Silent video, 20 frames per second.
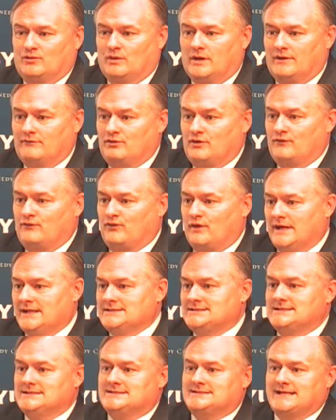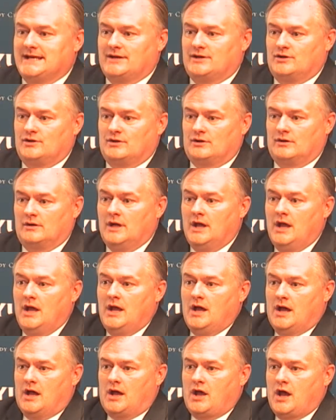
One of her friends had sent her a